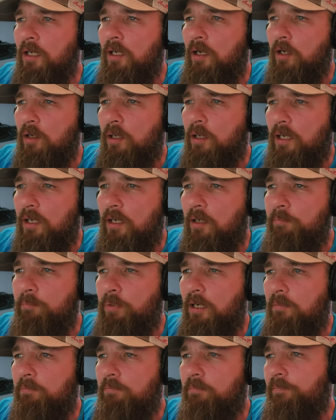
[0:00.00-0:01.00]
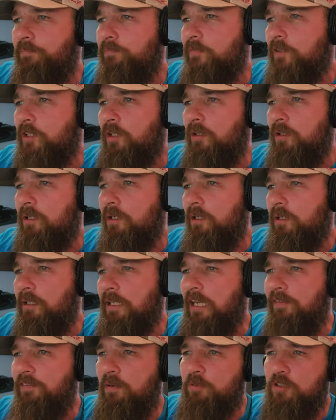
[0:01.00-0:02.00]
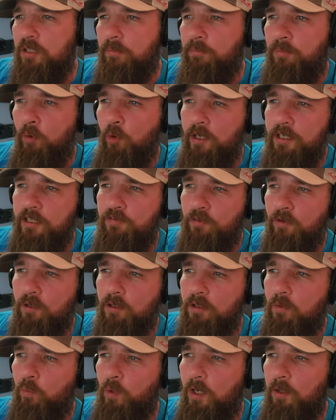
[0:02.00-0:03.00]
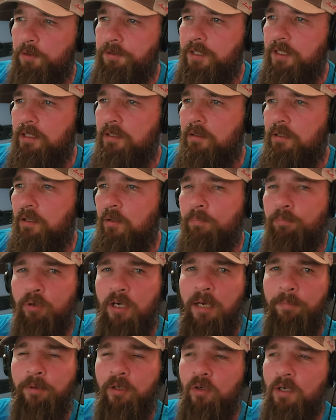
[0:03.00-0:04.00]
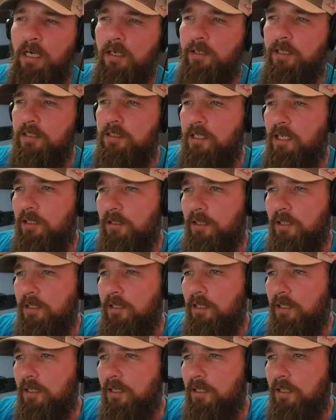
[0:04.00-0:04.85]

But give him some points for welding, proper grounding technique.